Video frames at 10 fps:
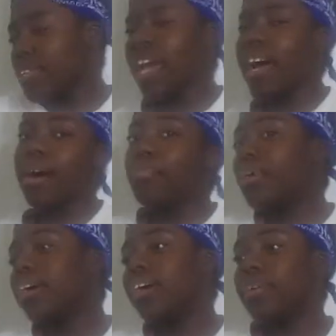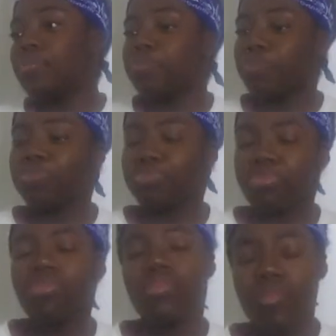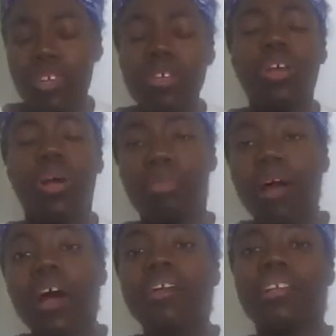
yeah, but you know, I'm proud